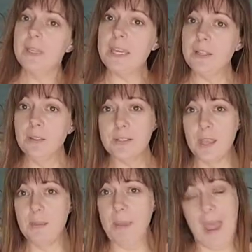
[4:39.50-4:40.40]
heels
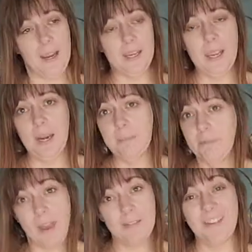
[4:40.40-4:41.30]
on the back. And I'm
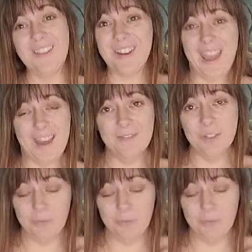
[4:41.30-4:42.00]
five, five and a half. Don't